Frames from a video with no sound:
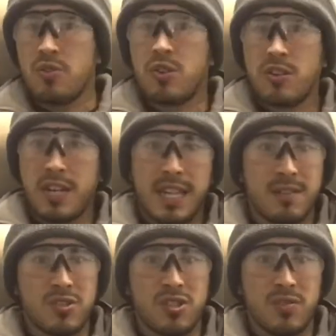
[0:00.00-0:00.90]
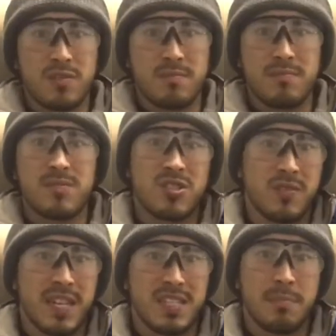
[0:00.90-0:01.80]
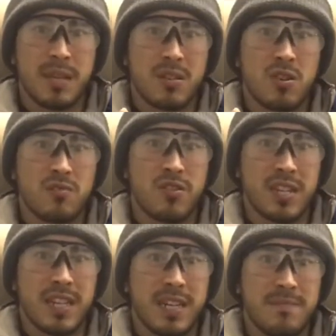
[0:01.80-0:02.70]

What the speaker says: not allowed to shoot them. So there's the big con right there.